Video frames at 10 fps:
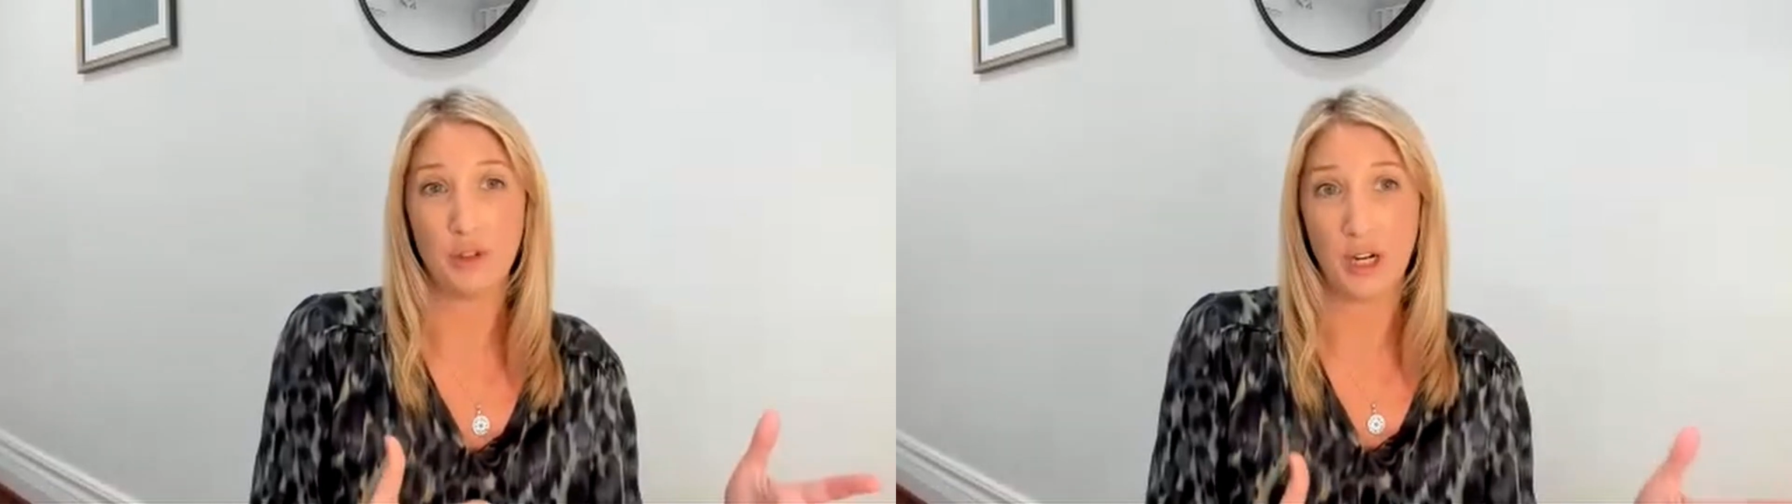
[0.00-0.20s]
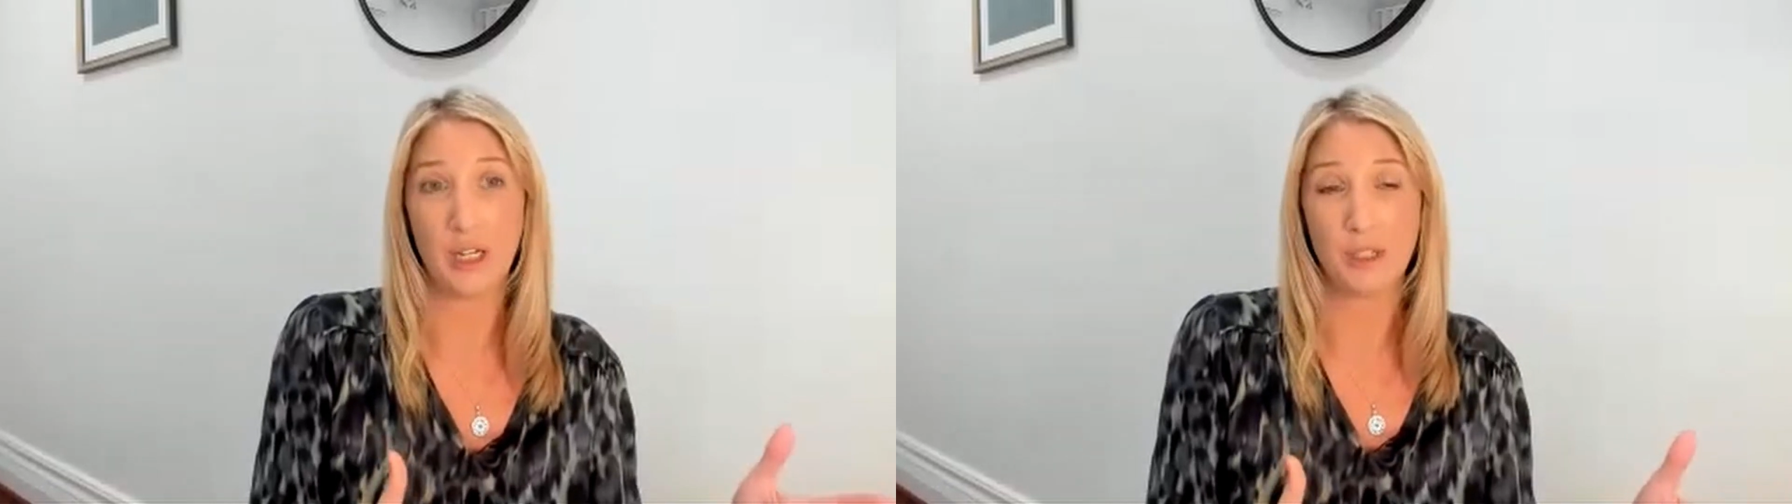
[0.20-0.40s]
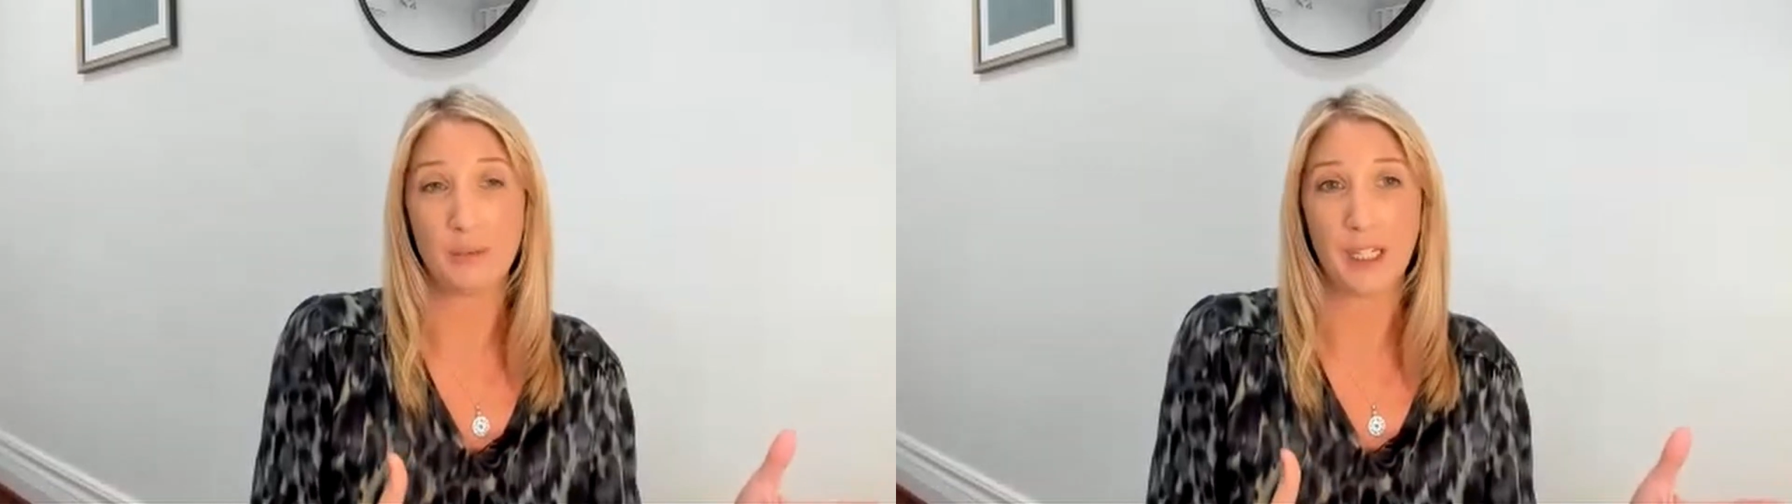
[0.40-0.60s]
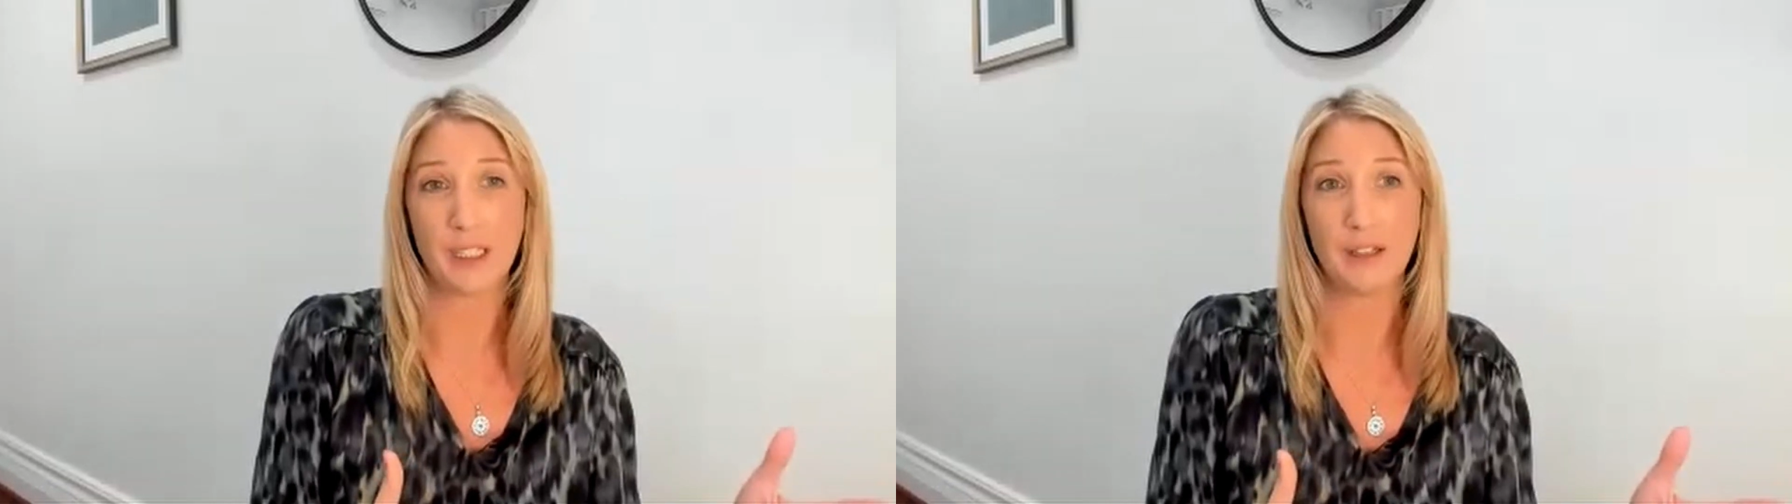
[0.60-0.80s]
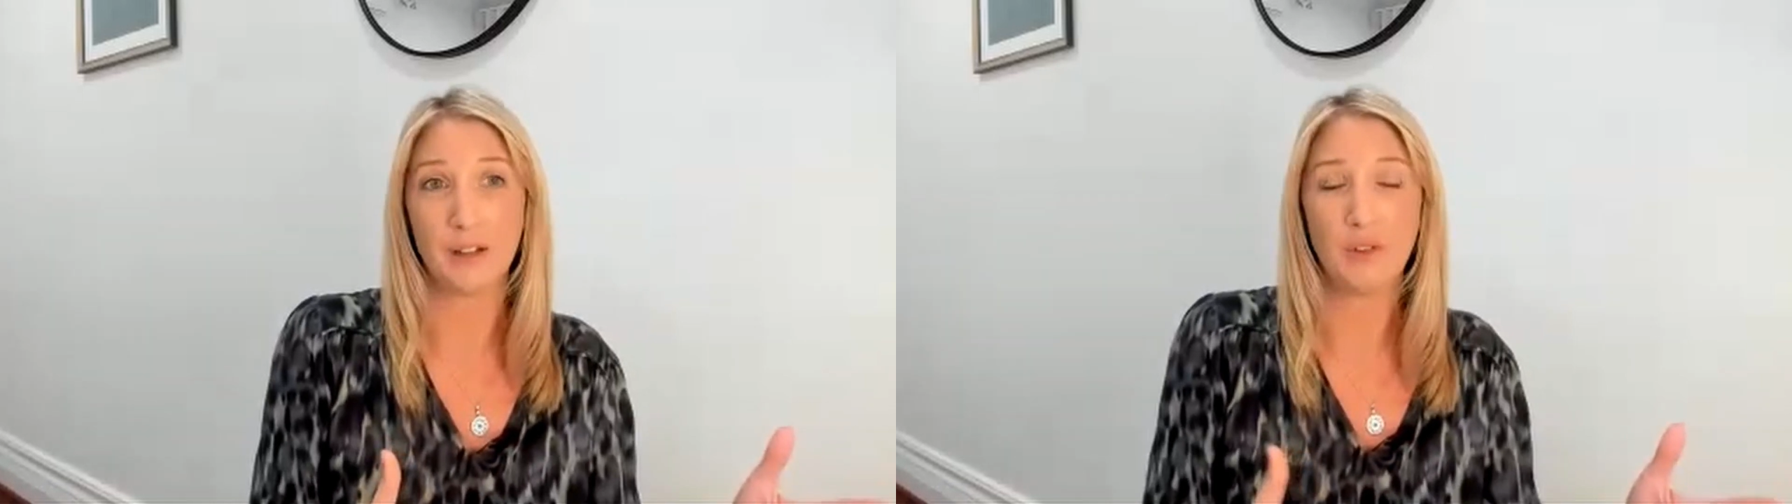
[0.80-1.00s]
training
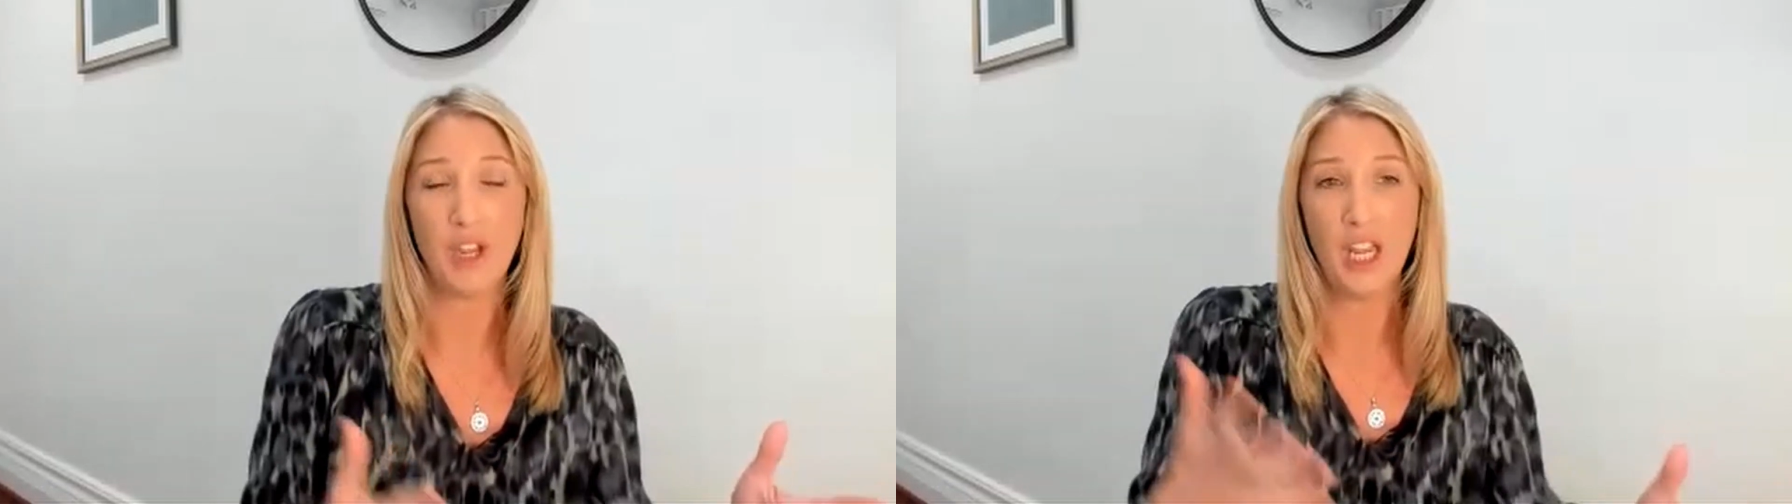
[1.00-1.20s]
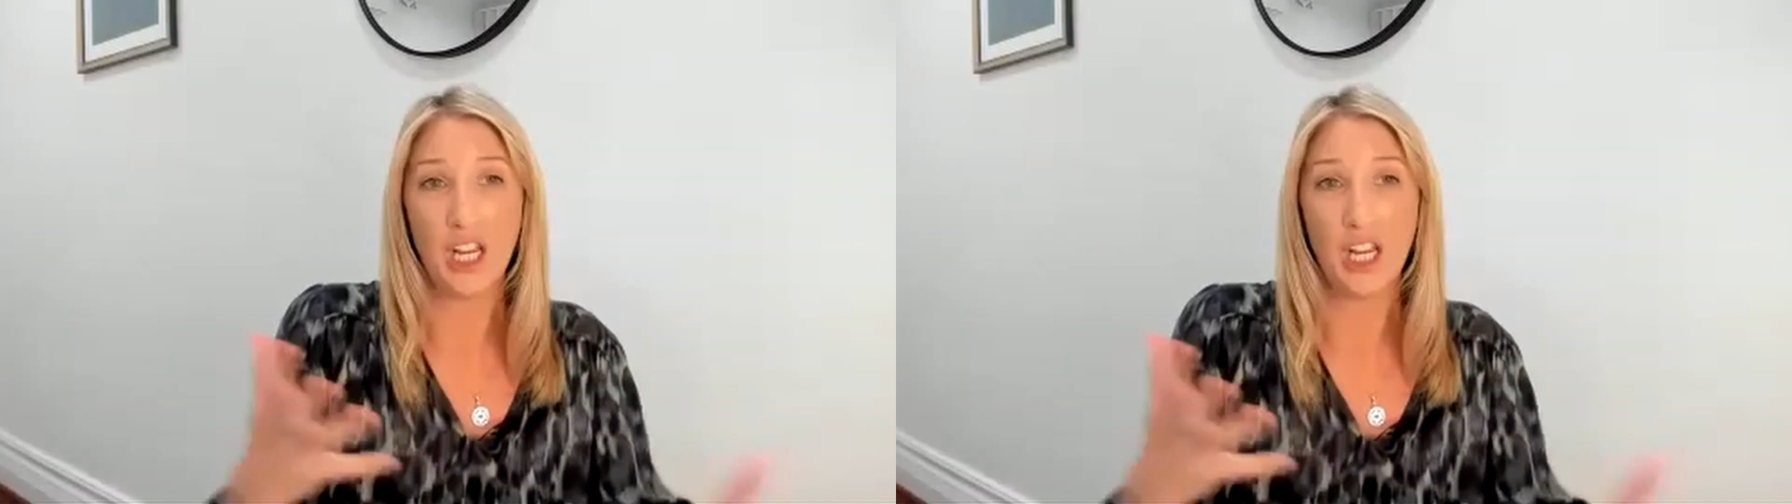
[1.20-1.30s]
perspective,